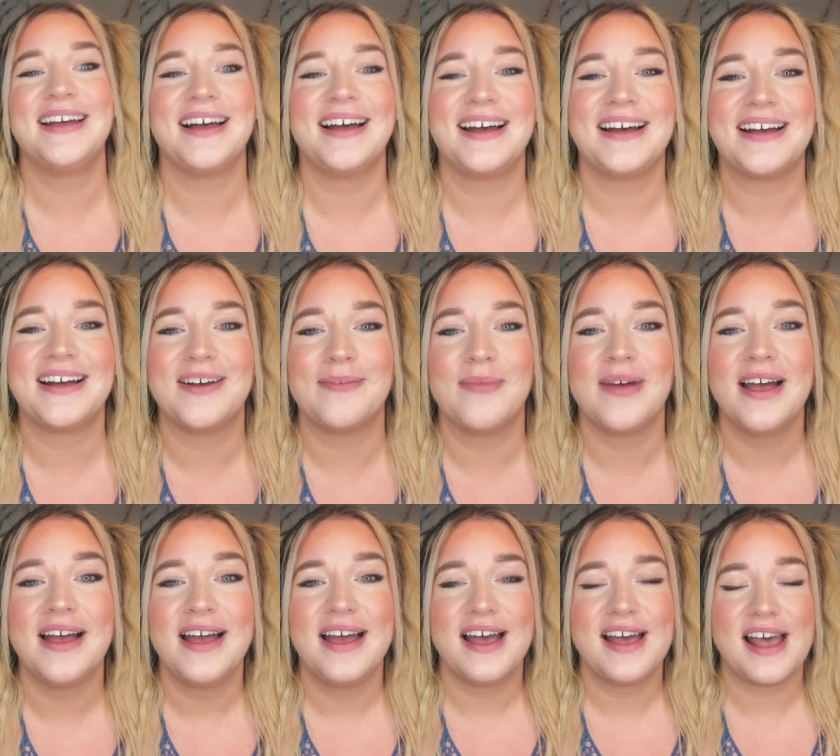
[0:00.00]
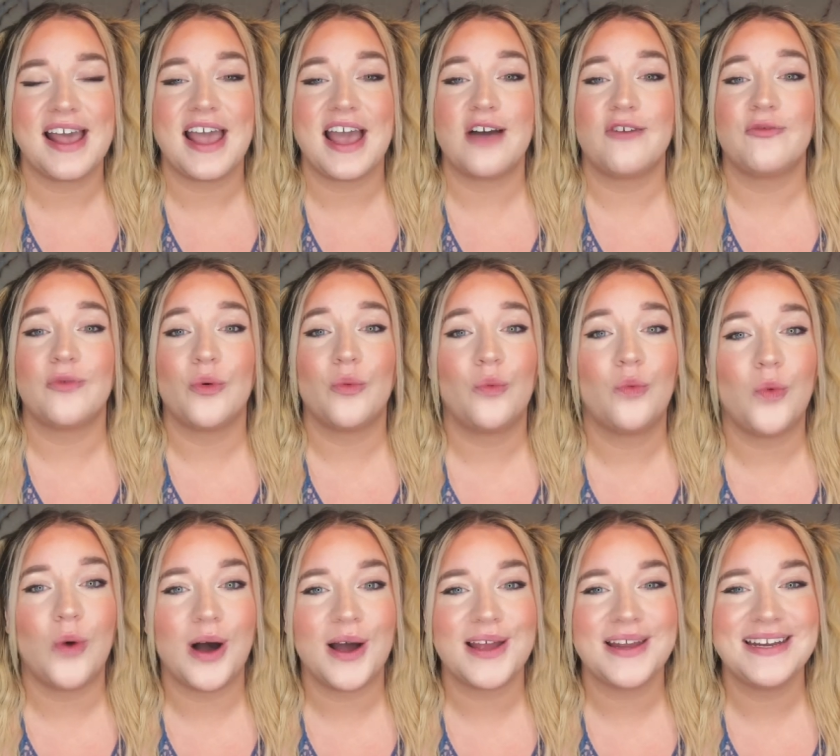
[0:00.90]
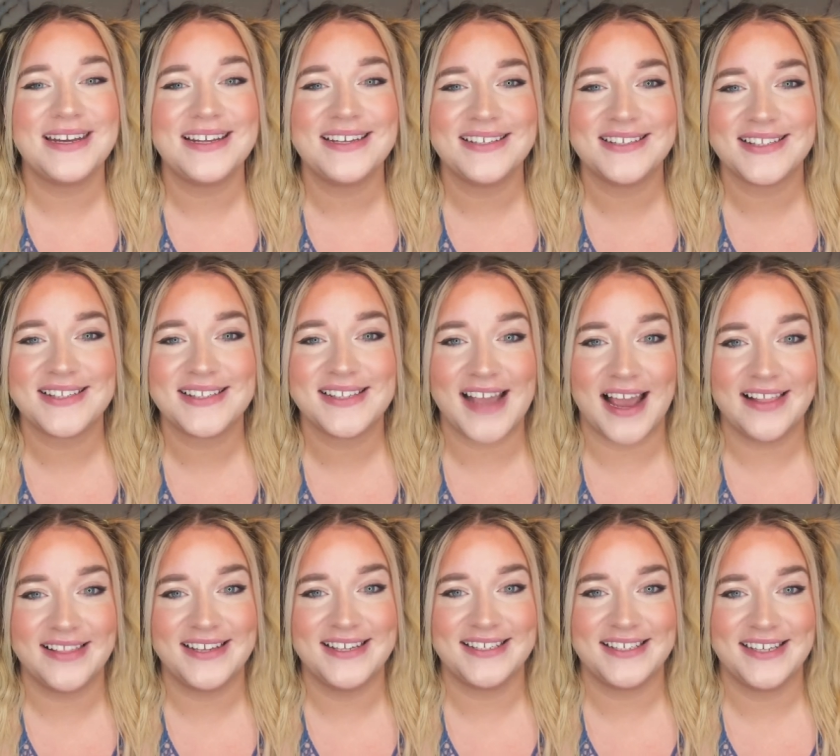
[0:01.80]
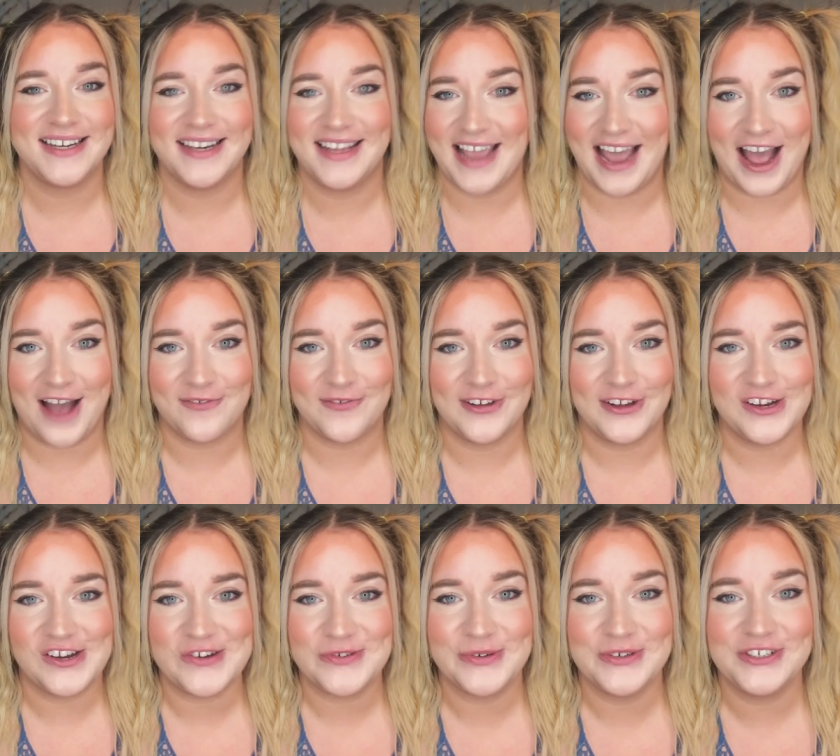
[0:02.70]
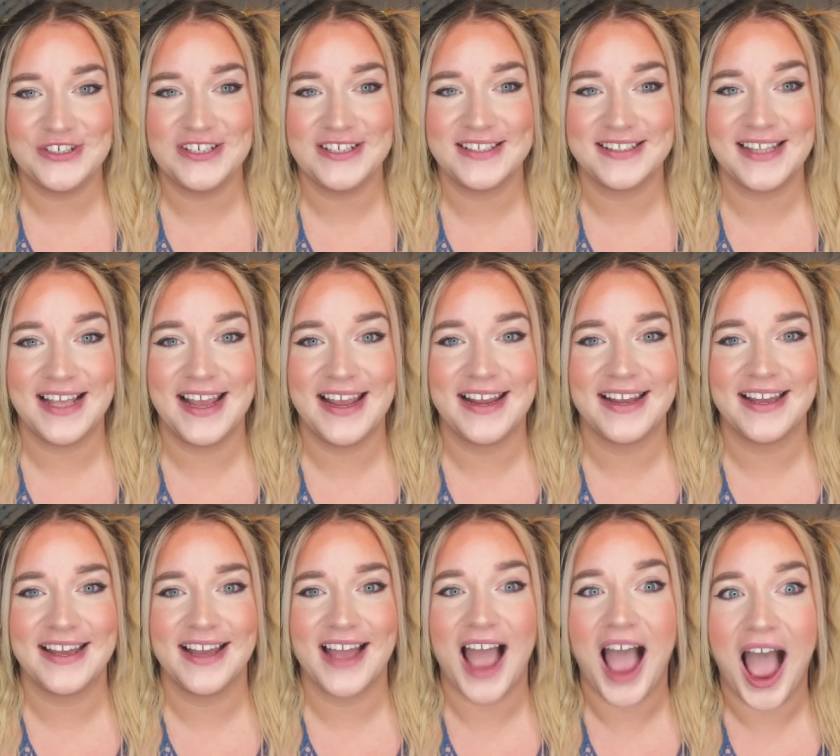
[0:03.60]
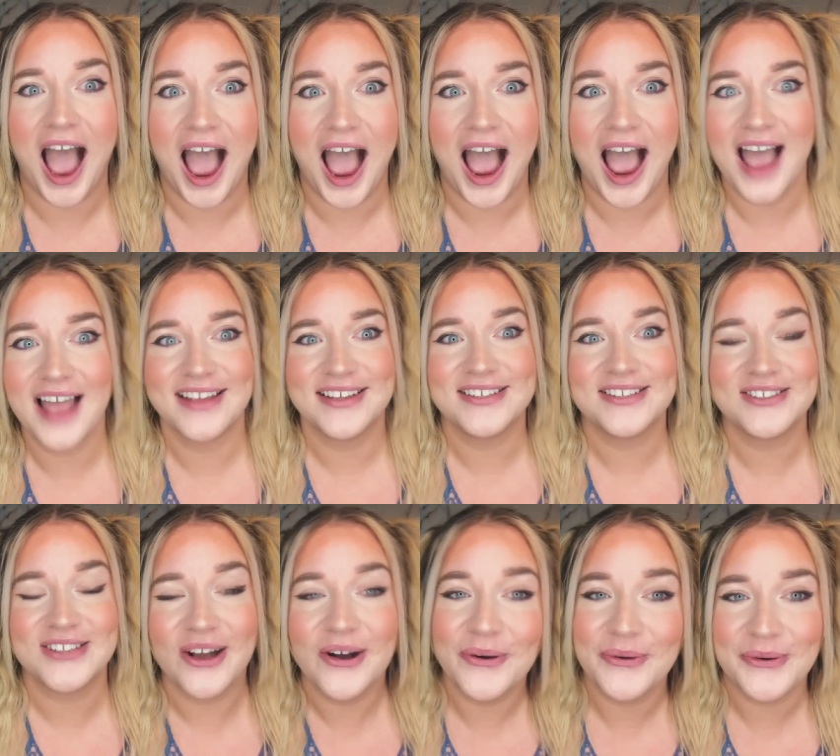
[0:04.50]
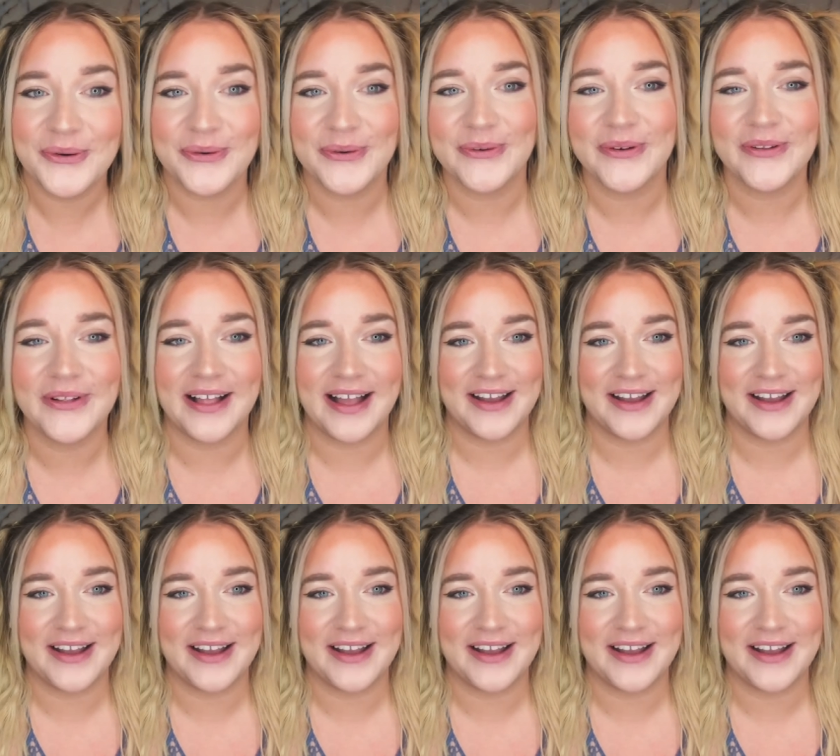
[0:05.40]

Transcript: Um, I have one skeleton catfish, which is like so cool.